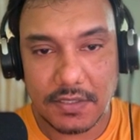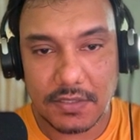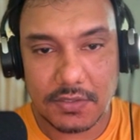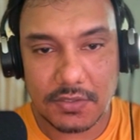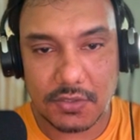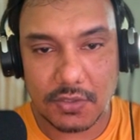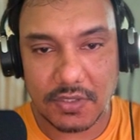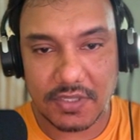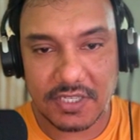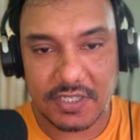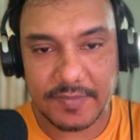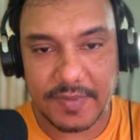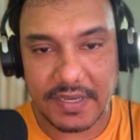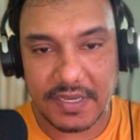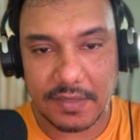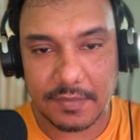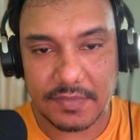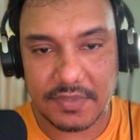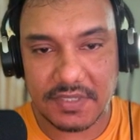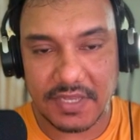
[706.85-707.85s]
So this
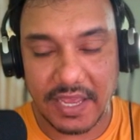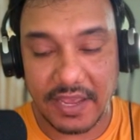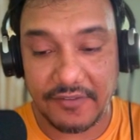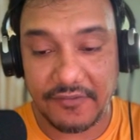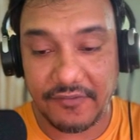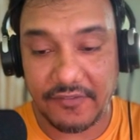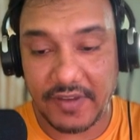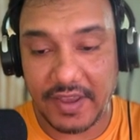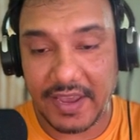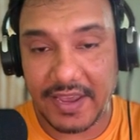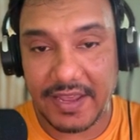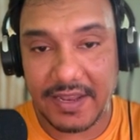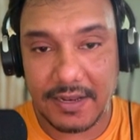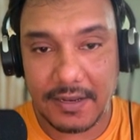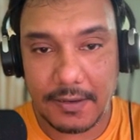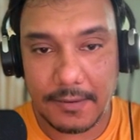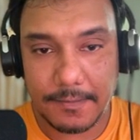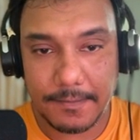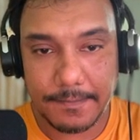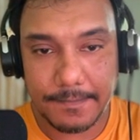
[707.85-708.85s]
becomes F
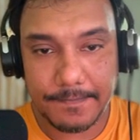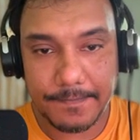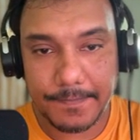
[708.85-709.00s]
N